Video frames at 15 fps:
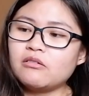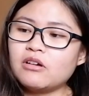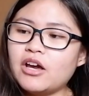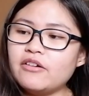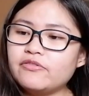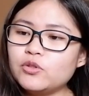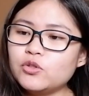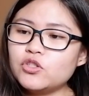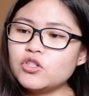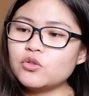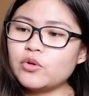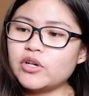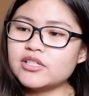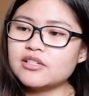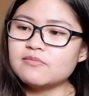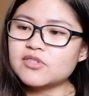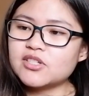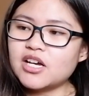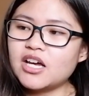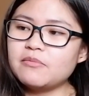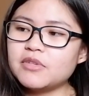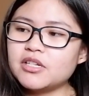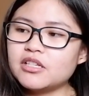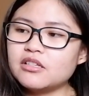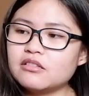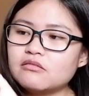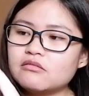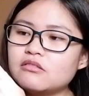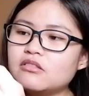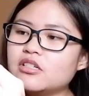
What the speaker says: I've used it quite some time and it